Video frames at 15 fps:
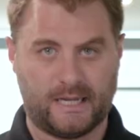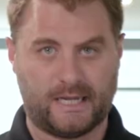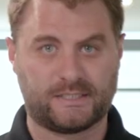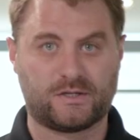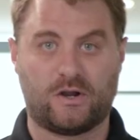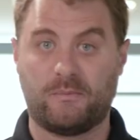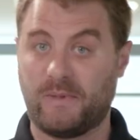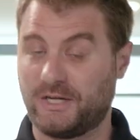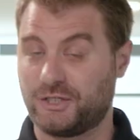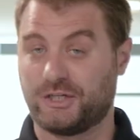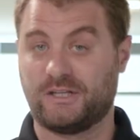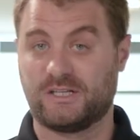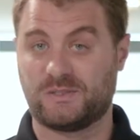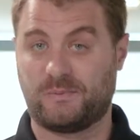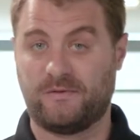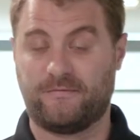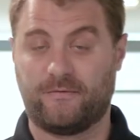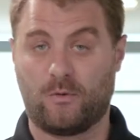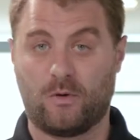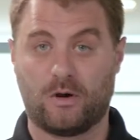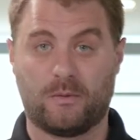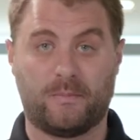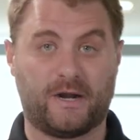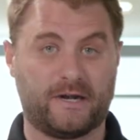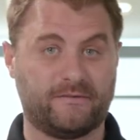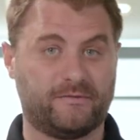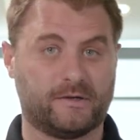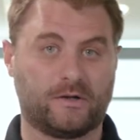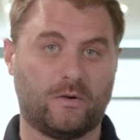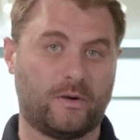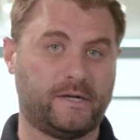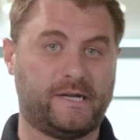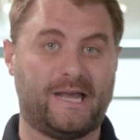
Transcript: And so I mentioned this before, but if you're going